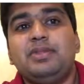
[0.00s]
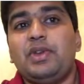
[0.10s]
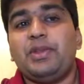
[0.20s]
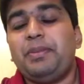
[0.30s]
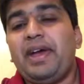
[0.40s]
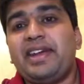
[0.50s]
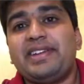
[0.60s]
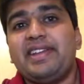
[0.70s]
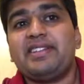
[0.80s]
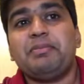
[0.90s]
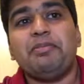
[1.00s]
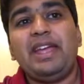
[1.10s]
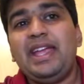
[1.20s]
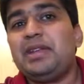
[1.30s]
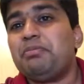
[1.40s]
on the back. It has an
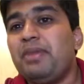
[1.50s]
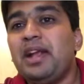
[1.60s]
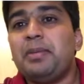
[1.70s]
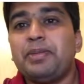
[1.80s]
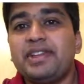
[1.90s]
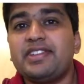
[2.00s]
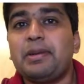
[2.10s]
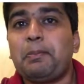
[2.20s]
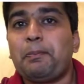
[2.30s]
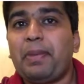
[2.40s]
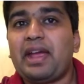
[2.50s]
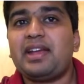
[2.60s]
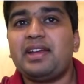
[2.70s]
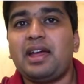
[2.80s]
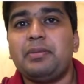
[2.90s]
8 megapixel
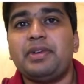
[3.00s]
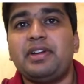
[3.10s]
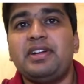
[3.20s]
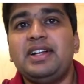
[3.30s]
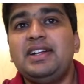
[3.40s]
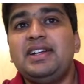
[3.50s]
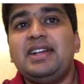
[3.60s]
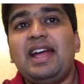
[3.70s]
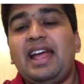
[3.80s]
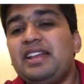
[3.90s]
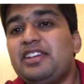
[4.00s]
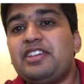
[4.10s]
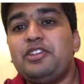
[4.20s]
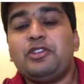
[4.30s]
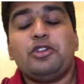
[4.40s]
back camera, and
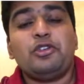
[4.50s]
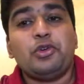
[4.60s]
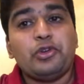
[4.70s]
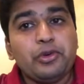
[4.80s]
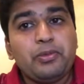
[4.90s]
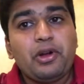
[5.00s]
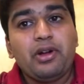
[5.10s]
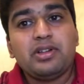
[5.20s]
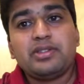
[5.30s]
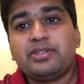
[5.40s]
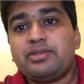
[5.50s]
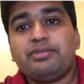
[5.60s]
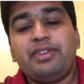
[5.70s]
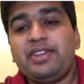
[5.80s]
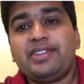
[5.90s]
you can do group calls,
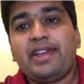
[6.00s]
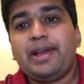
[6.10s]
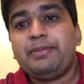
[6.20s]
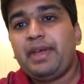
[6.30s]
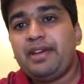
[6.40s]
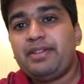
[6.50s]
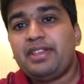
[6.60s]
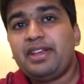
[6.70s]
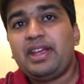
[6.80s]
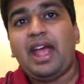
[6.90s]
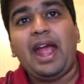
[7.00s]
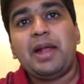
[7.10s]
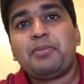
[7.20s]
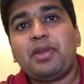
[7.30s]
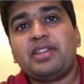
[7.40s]
FaceTime, everything,
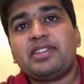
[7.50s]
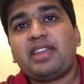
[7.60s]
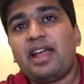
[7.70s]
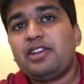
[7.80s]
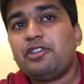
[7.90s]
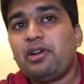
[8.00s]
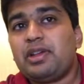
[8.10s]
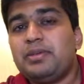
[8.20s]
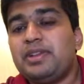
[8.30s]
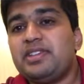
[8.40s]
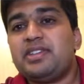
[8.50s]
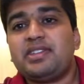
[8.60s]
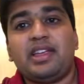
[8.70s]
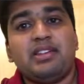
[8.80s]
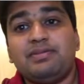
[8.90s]
and plus scan
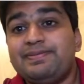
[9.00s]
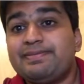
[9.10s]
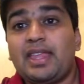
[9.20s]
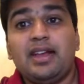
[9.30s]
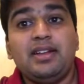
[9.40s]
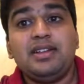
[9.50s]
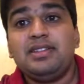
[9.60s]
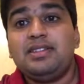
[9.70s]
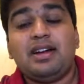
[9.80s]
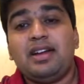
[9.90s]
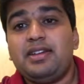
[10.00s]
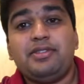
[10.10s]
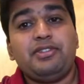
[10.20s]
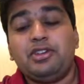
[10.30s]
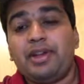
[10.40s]
documents. And
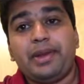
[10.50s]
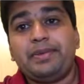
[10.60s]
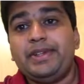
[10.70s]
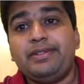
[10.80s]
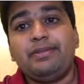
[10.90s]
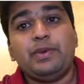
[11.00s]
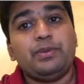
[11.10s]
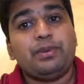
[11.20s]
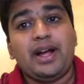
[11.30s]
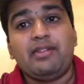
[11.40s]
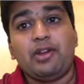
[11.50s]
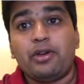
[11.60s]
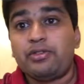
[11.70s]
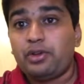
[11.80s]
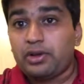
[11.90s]
if you're like me, you have a
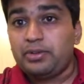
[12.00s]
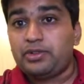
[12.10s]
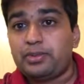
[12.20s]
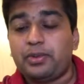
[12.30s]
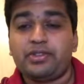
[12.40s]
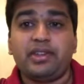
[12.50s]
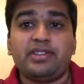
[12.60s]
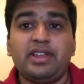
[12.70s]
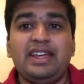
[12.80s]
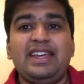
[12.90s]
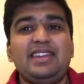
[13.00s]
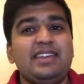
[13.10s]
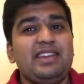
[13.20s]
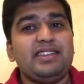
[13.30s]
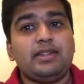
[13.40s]
lot of documents to process, it
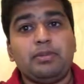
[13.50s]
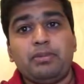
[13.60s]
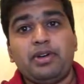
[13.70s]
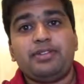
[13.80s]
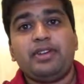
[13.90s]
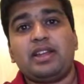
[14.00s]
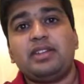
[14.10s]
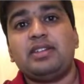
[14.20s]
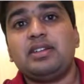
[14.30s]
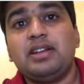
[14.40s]
is the perfect